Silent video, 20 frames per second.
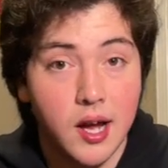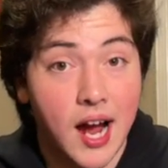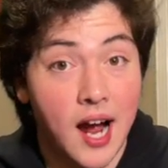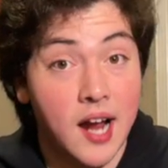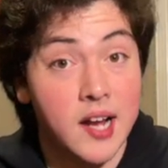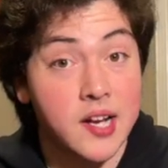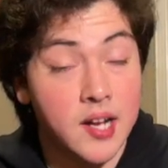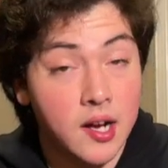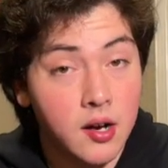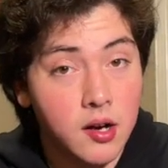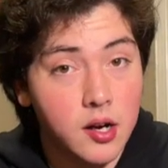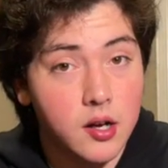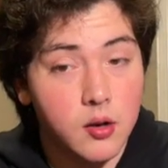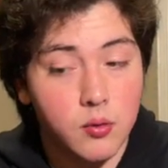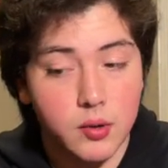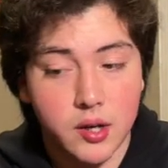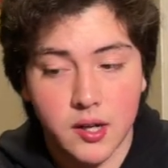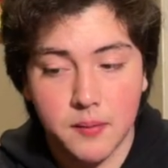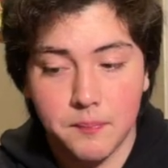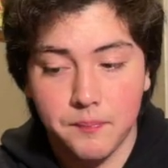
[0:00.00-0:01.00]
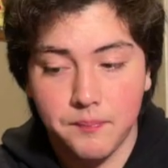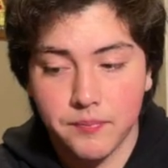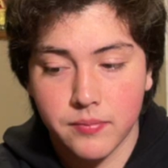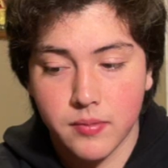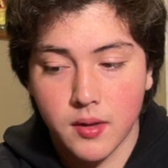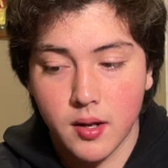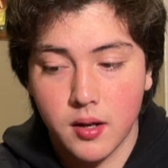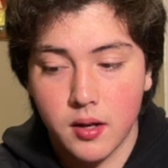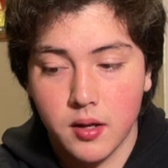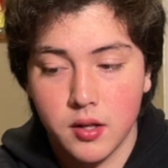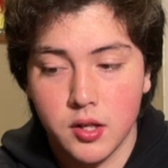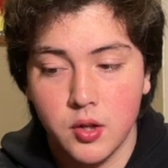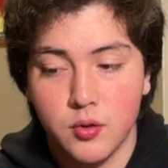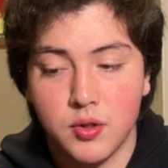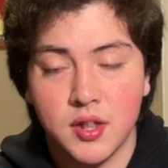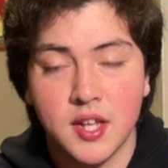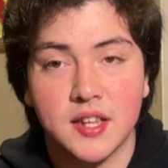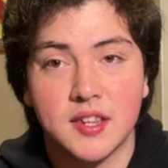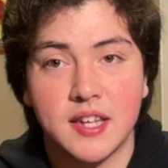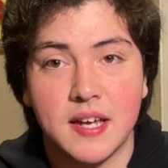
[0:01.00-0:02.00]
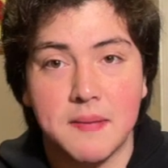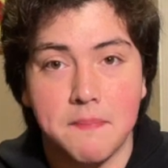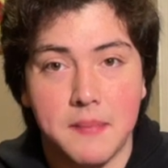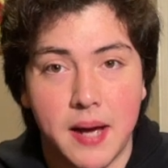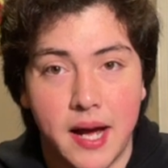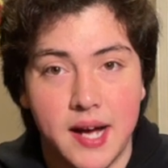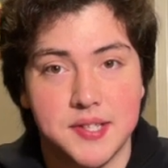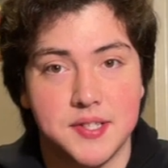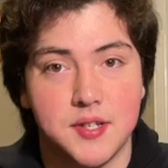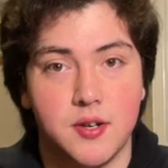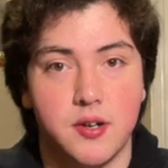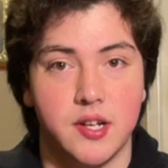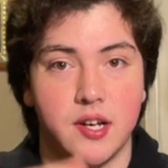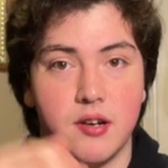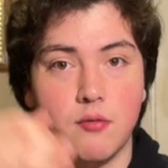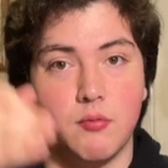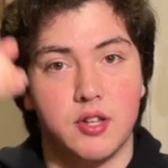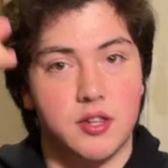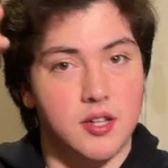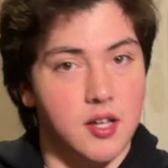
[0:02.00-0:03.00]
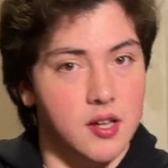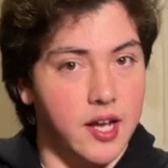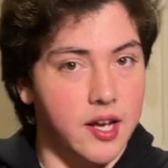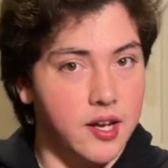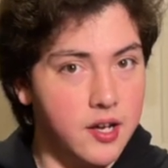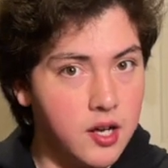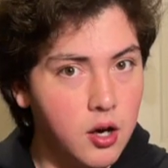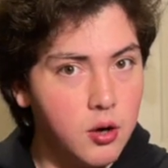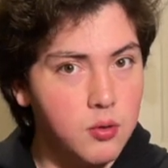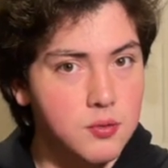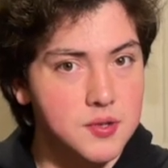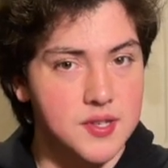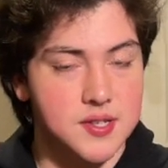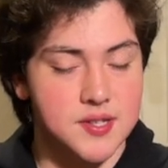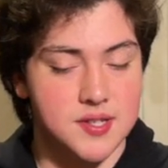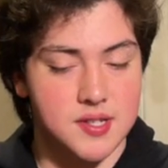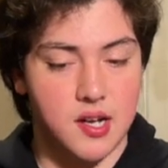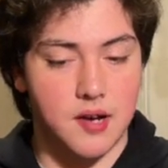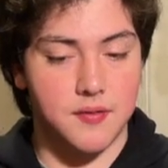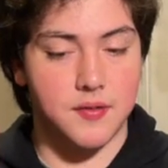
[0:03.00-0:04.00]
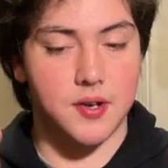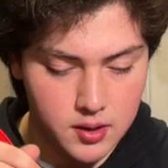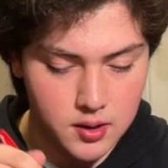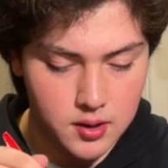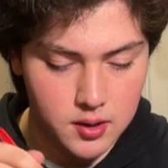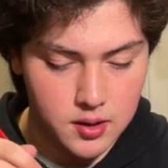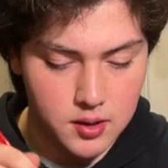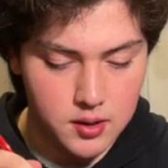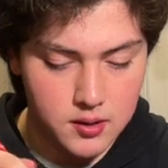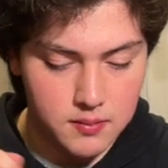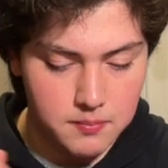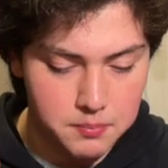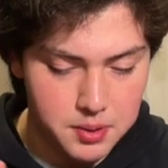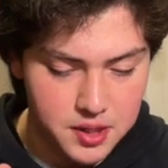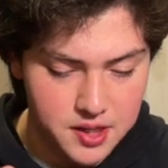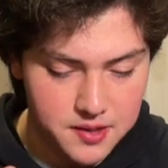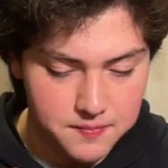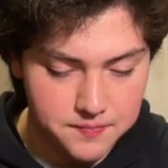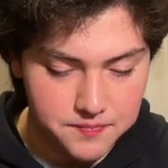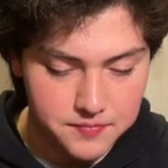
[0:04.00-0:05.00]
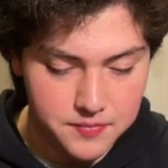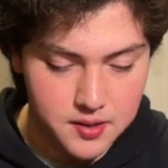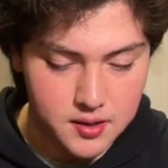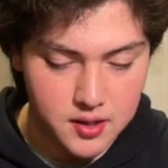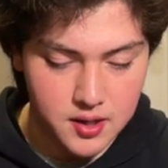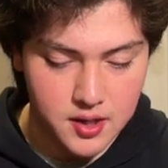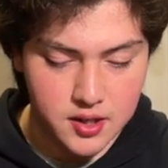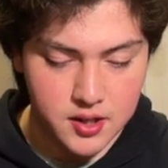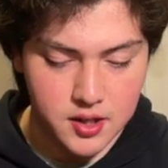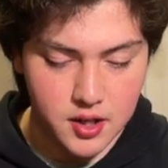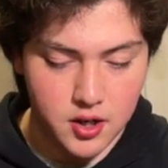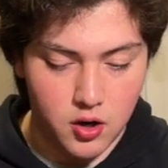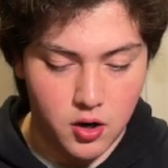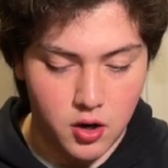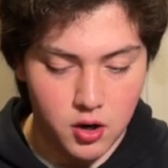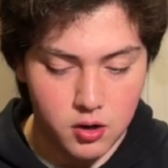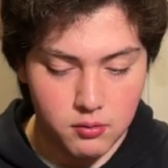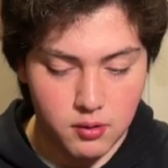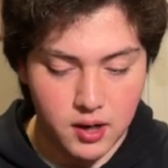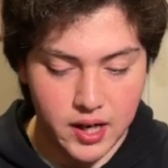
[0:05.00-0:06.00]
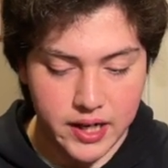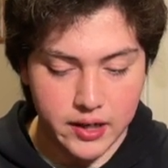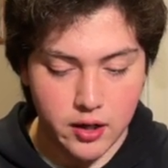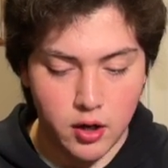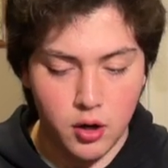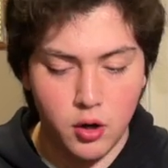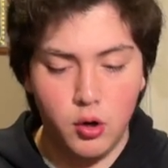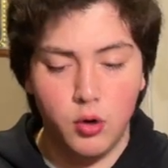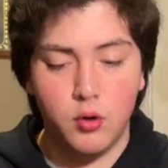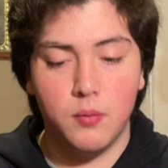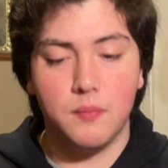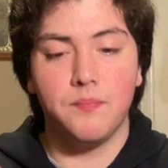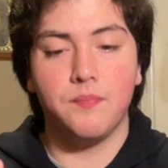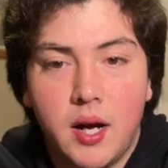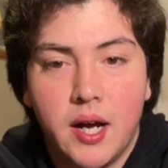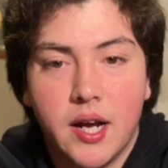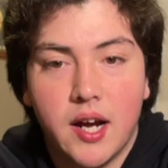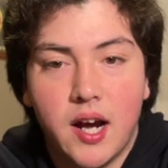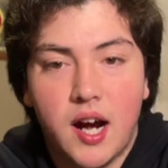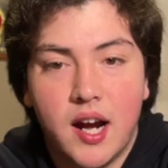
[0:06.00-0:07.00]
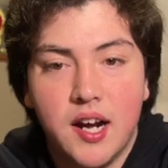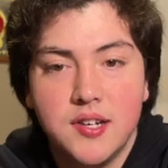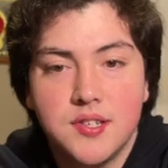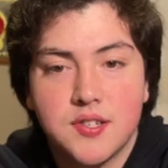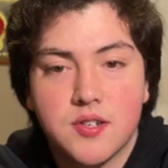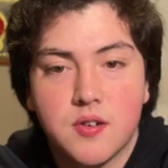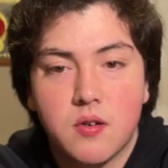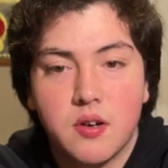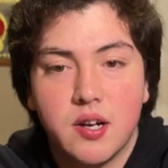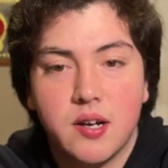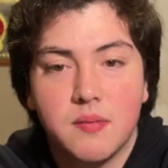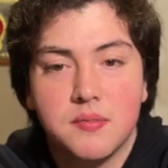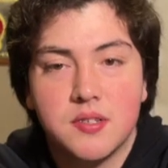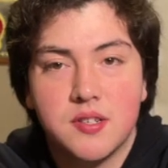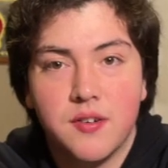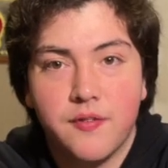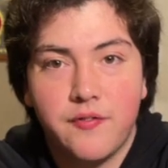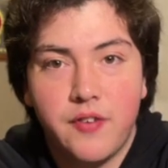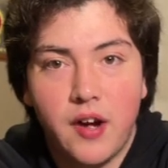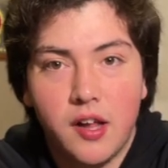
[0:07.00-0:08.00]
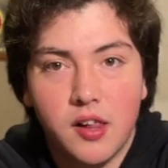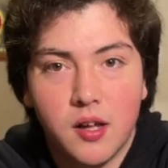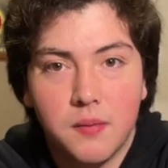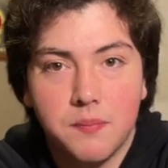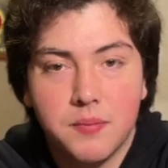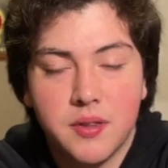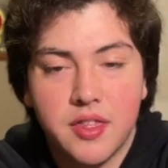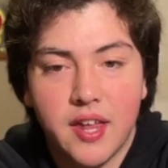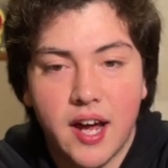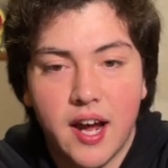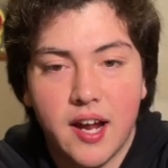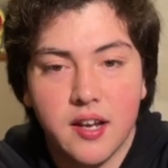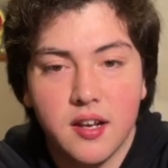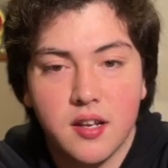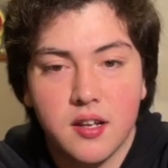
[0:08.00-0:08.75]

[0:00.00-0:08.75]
At Dairy Queen, you think they mastered it with the like cones and stuff. But in the car ride home, my ice cream developed that